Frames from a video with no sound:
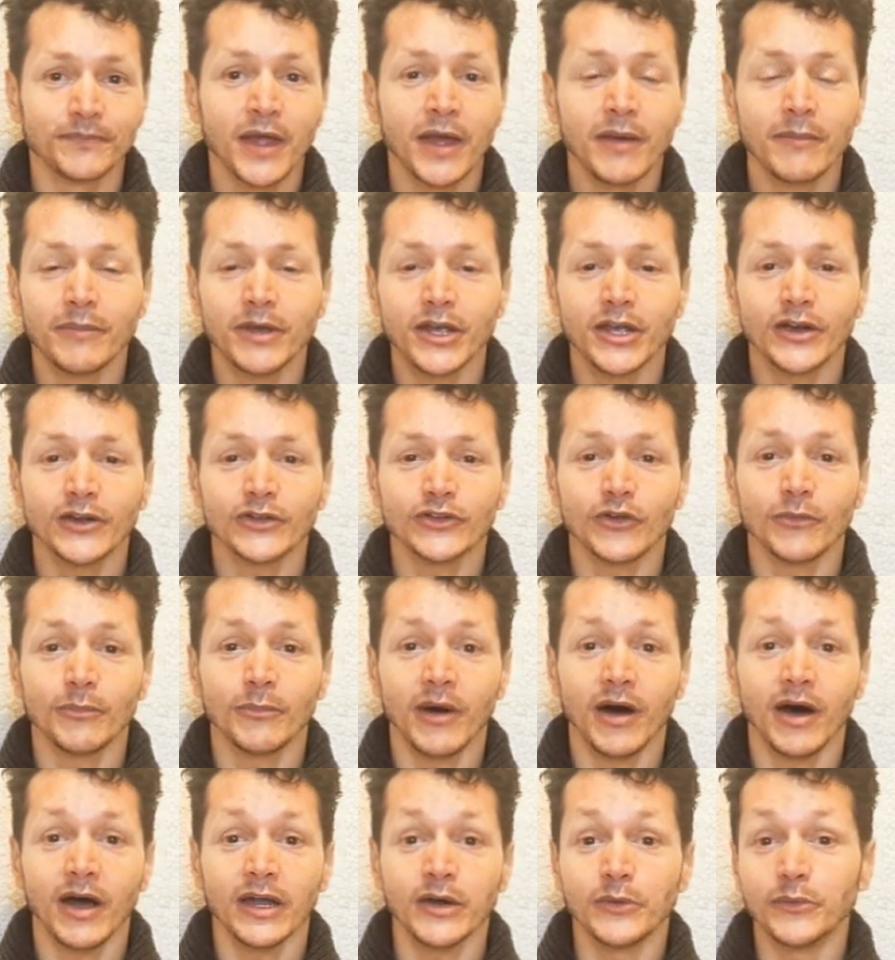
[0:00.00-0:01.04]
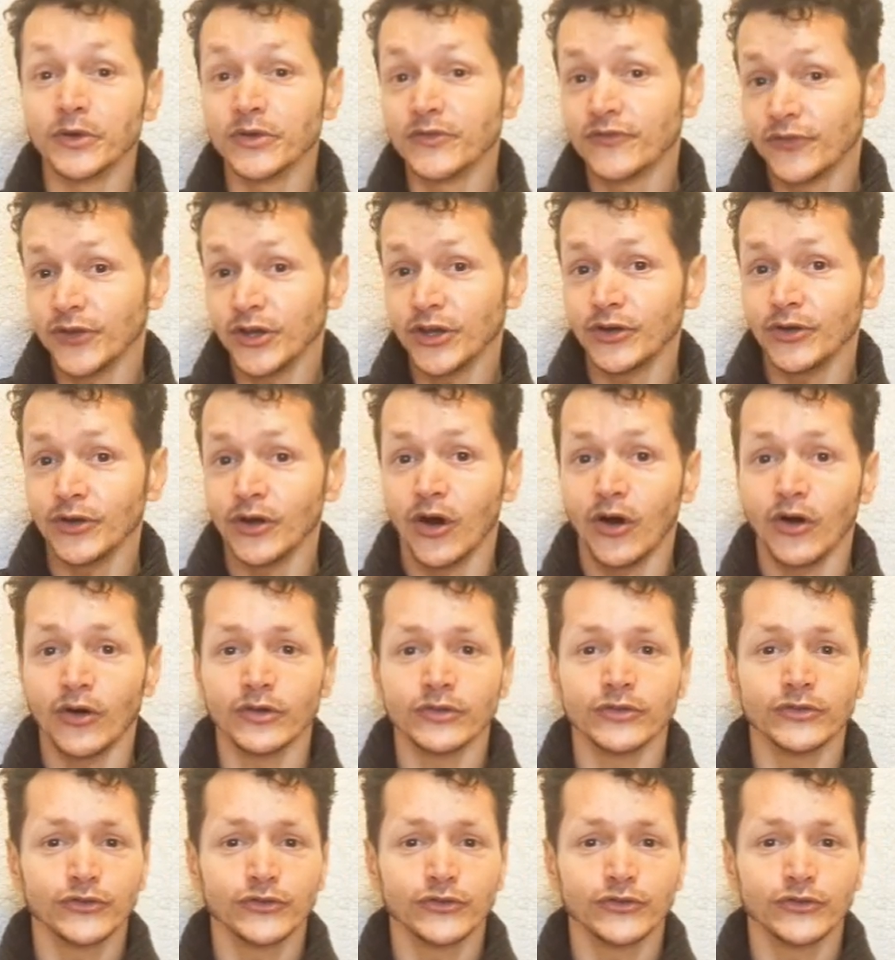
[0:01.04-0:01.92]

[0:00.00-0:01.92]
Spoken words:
because of my review on